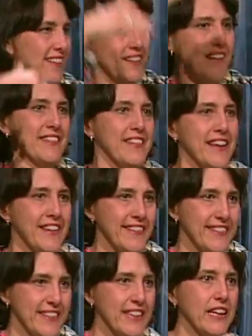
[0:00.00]

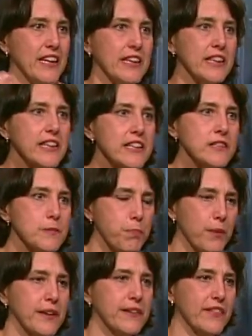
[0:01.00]
ascendancy, it at least
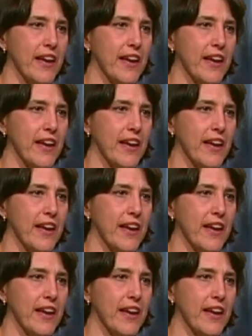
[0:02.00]
brings